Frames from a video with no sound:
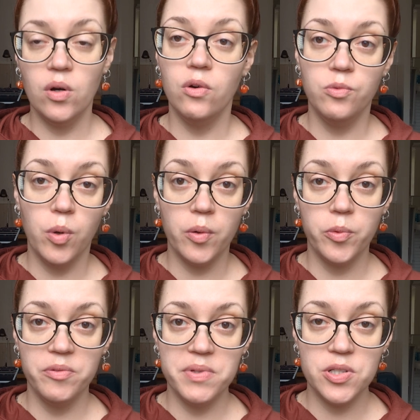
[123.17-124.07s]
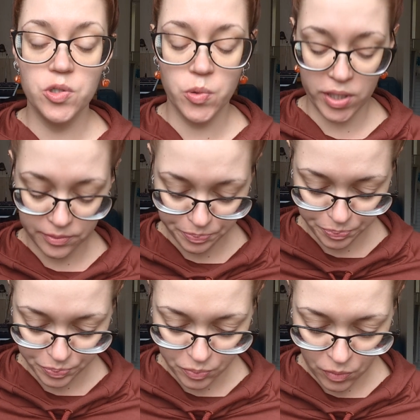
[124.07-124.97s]
of what we've been doing.
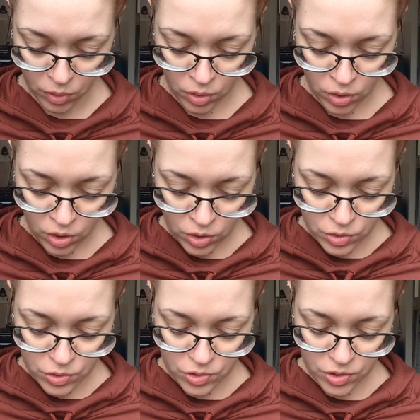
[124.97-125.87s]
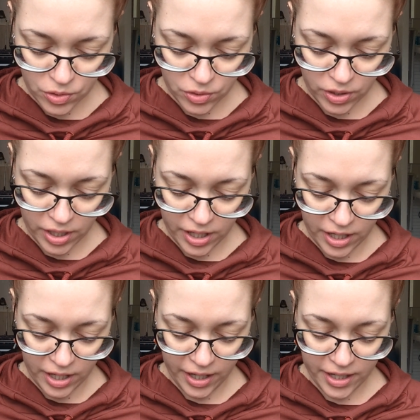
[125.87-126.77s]
So
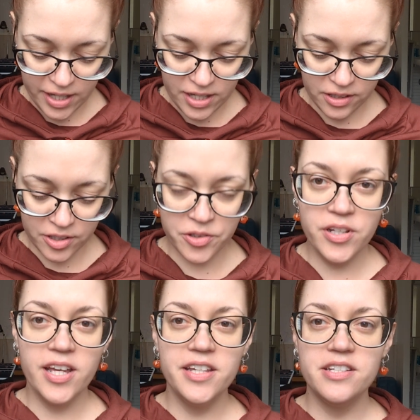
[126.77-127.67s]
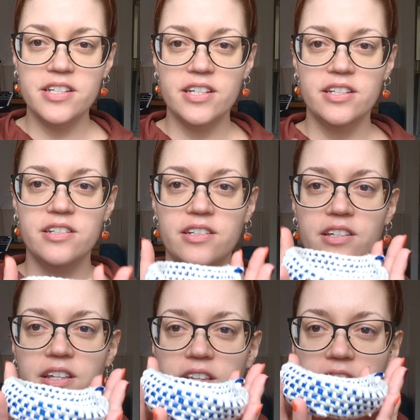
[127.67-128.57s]
I created
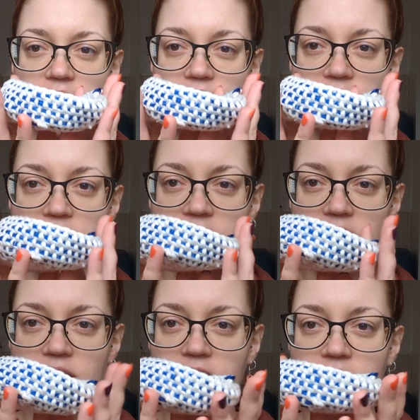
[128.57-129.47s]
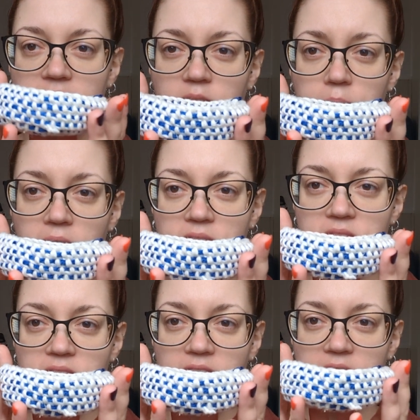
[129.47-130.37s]
this little
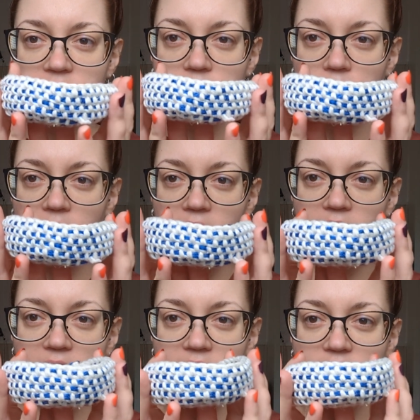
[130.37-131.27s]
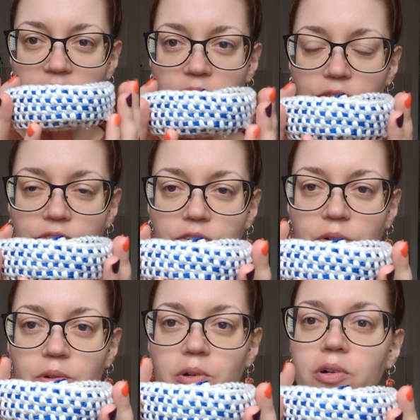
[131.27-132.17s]
basket, and
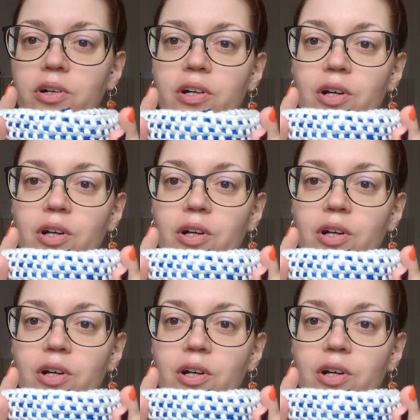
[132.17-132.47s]
for